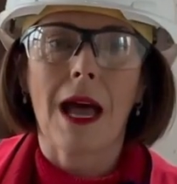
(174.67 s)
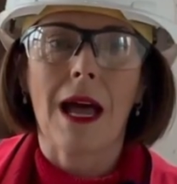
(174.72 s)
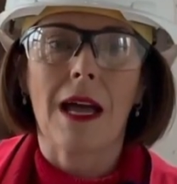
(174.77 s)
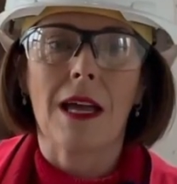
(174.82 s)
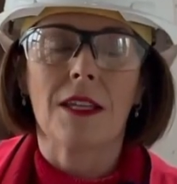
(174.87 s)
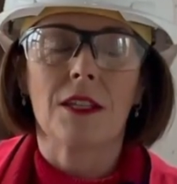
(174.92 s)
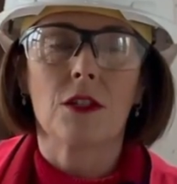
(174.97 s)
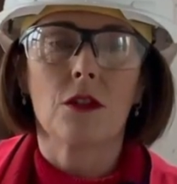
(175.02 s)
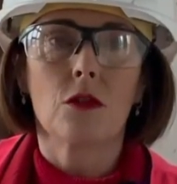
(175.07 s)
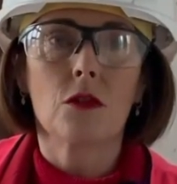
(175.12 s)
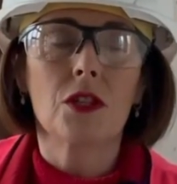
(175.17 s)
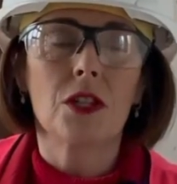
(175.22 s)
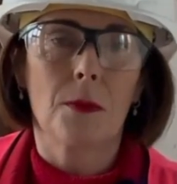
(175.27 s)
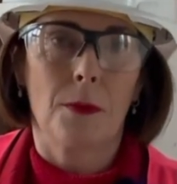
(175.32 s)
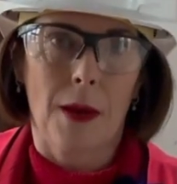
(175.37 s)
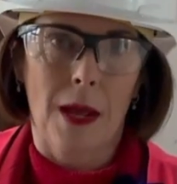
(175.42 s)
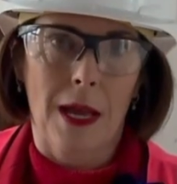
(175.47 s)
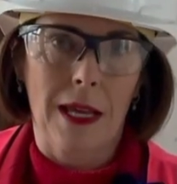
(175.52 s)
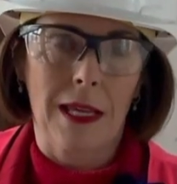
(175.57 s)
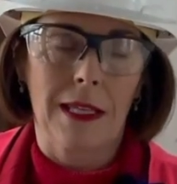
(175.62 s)
as no
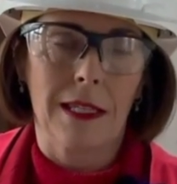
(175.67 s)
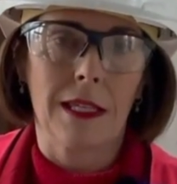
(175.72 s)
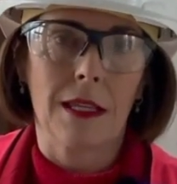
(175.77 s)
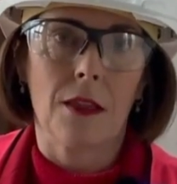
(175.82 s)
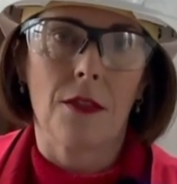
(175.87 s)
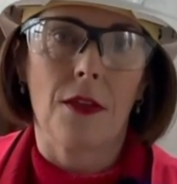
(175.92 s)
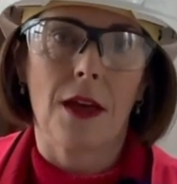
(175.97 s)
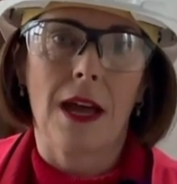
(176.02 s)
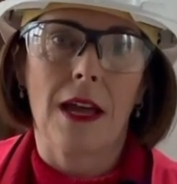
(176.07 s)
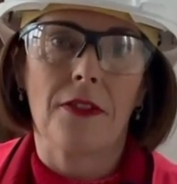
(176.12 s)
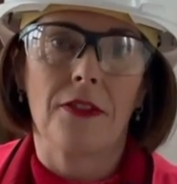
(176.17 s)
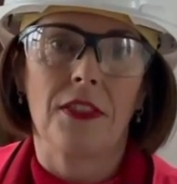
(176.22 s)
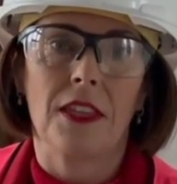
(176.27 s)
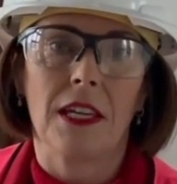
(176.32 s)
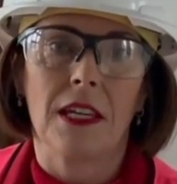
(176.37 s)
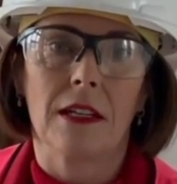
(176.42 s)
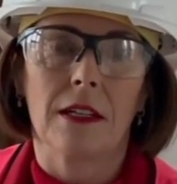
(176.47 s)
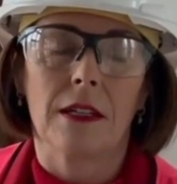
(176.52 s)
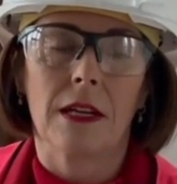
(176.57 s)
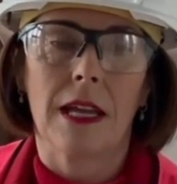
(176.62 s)
surprise that
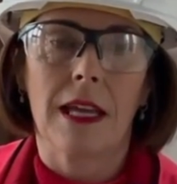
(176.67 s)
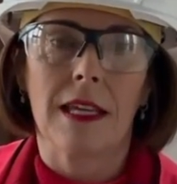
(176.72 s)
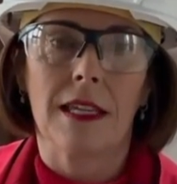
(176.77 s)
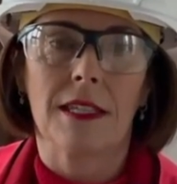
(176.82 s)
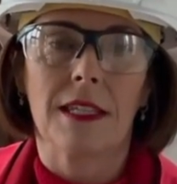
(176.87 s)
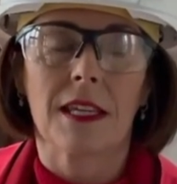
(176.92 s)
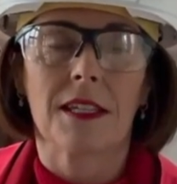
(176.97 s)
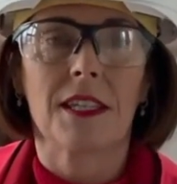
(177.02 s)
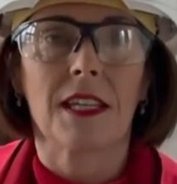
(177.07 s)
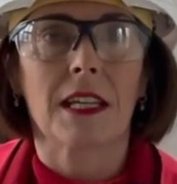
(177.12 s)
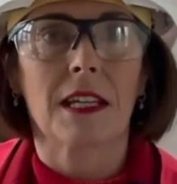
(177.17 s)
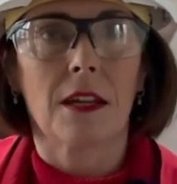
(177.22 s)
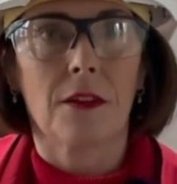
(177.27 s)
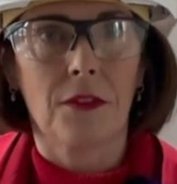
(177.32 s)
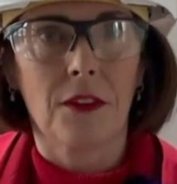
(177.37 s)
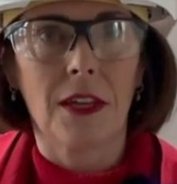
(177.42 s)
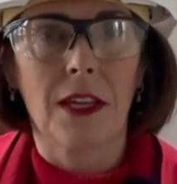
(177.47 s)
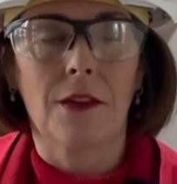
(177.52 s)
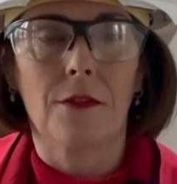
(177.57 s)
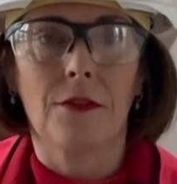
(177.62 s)
there is a
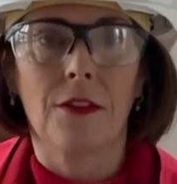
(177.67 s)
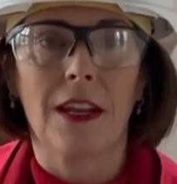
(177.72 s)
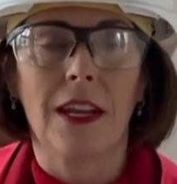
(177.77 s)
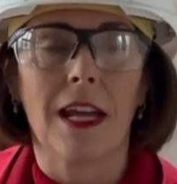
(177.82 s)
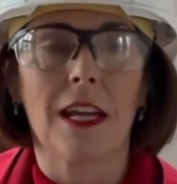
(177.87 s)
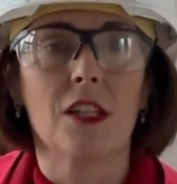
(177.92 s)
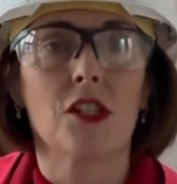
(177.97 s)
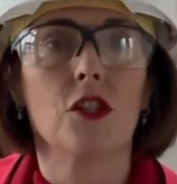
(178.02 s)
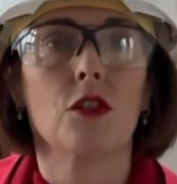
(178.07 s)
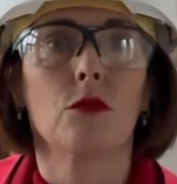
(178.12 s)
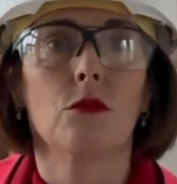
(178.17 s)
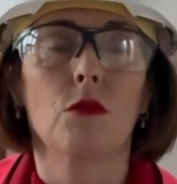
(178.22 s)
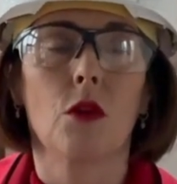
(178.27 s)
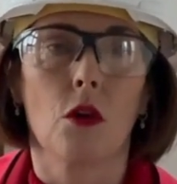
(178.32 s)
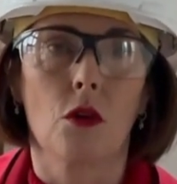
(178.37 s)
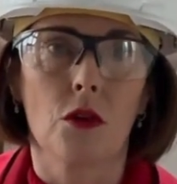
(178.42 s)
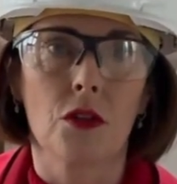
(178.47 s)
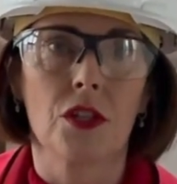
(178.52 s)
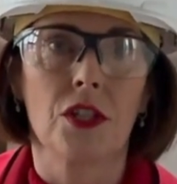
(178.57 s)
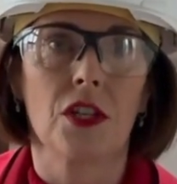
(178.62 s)
significant financial
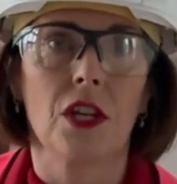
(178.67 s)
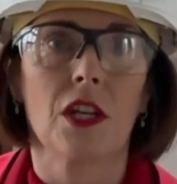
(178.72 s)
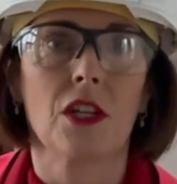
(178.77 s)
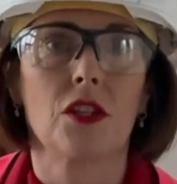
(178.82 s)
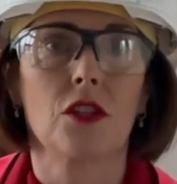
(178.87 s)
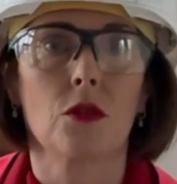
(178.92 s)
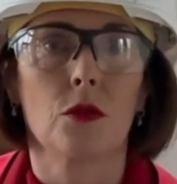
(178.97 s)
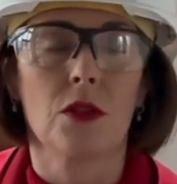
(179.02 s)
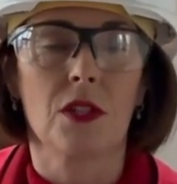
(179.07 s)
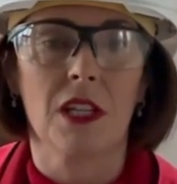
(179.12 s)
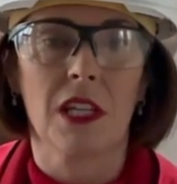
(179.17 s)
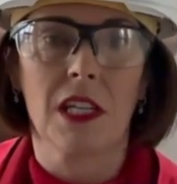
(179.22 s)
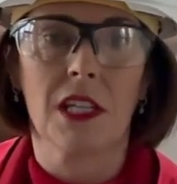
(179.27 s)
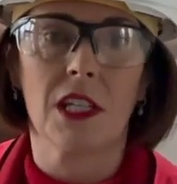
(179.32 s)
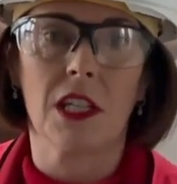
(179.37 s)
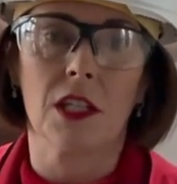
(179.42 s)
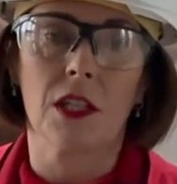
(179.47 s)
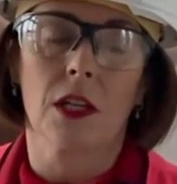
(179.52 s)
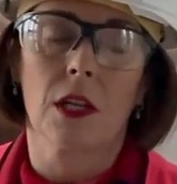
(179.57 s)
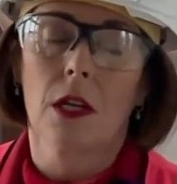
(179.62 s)
cost
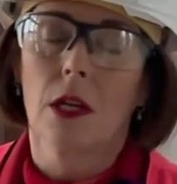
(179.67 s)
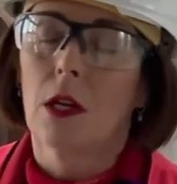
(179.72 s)
associated